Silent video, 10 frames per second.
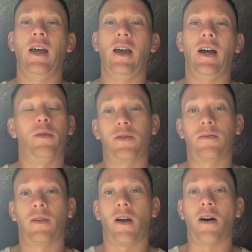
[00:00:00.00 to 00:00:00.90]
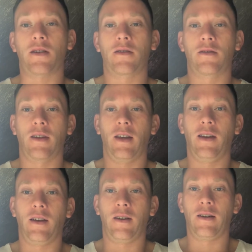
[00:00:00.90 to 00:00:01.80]
I was lost,
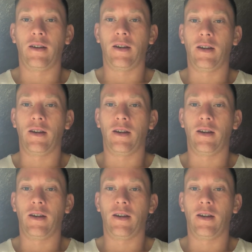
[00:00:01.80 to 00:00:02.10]
and